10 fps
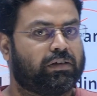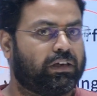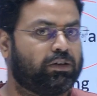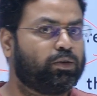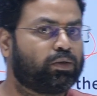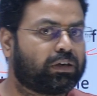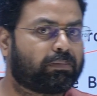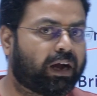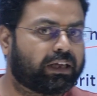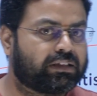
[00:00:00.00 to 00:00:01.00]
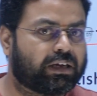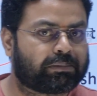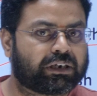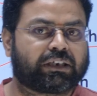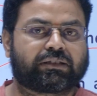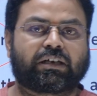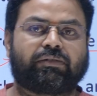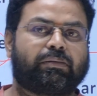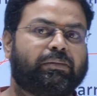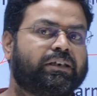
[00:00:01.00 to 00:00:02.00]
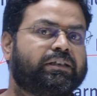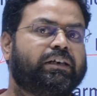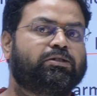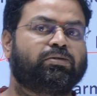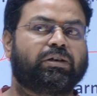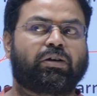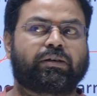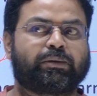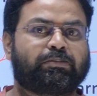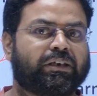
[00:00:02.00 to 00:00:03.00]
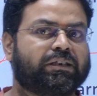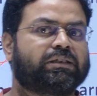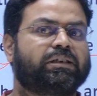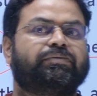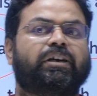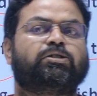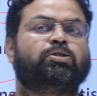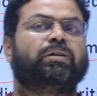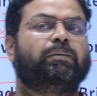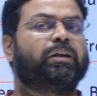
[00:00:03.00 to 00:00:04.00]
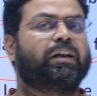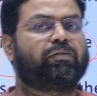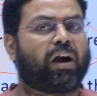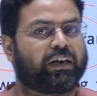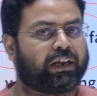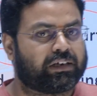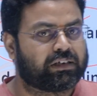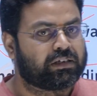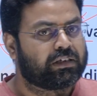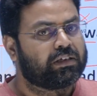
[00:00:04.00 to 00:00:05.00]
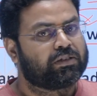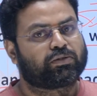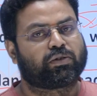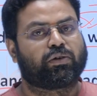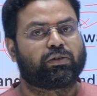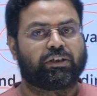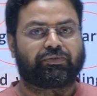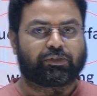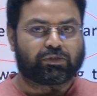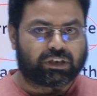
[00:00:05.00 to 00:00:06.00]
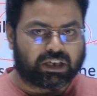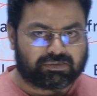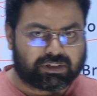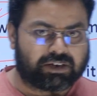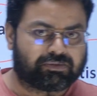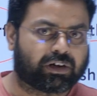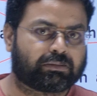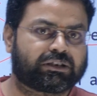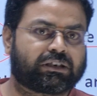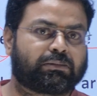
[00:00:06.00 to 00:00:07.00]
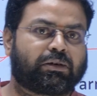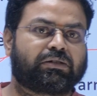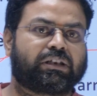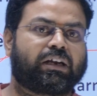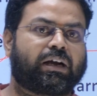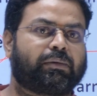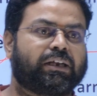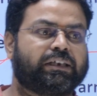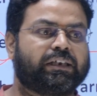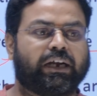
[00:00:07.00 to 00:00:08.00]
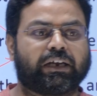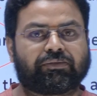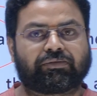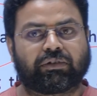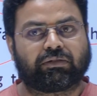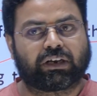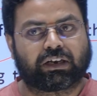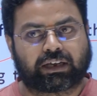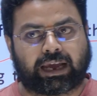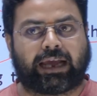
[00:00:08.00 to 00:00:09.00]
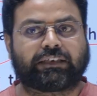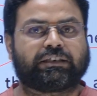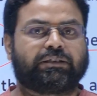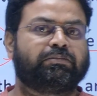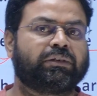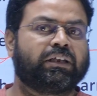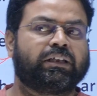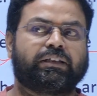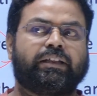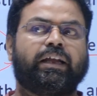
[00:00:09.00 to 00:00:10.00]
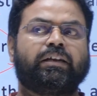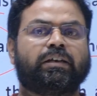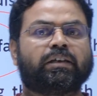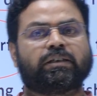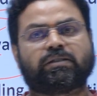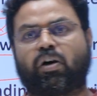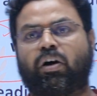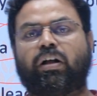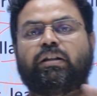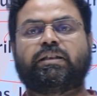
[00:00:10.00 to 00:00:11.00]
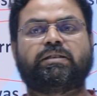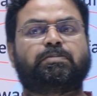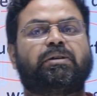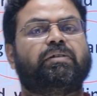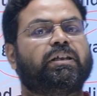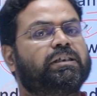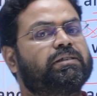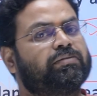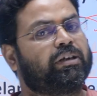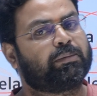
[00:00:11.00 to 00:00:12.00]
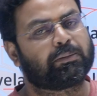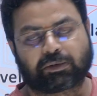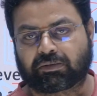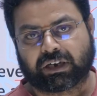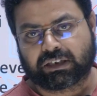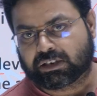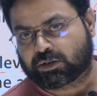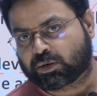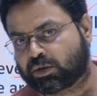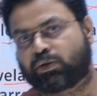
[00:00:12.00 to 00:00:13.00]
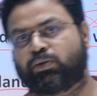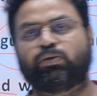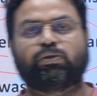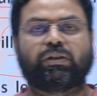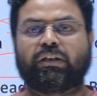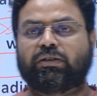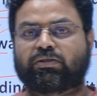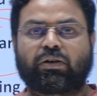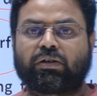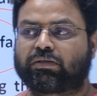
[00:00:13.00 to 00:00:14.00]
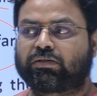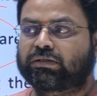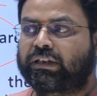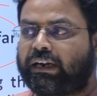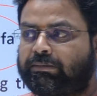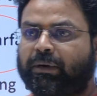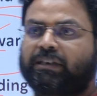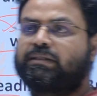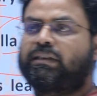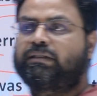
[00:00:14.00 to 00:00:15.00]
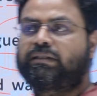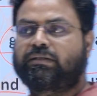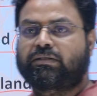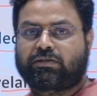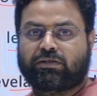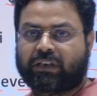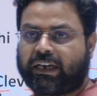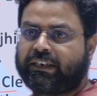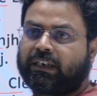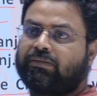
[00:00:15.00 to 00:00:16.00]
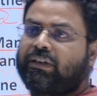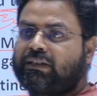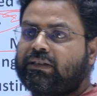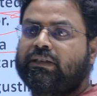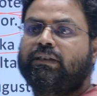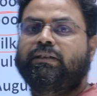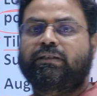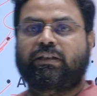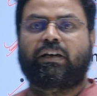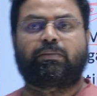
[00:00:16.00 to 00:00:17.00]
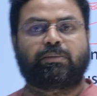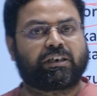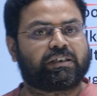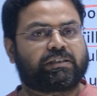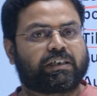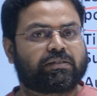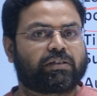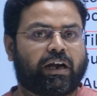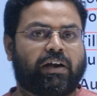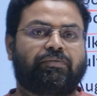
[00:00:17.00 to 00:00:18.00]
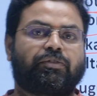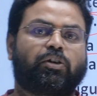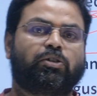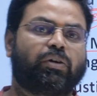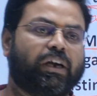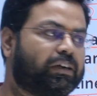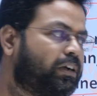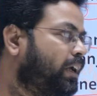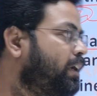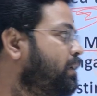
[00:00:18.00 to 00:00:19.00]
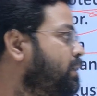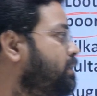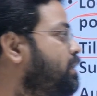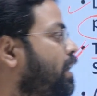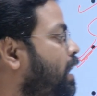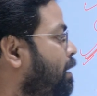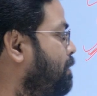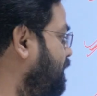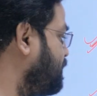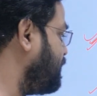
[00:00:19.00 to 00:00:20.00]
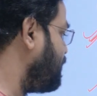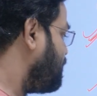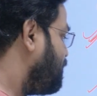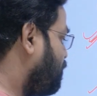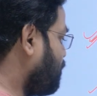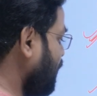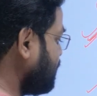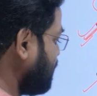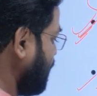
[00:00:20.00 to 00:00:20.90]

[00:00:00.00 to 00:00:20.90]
lured by the British government that you will not be punished, in fact you will be rewarded. So if you give the information about Tilka Manjhi and if we will catch him, then all these privileges will be provided to you. So that person sided with the Britishers, and fraudulently Tilka Manjhi was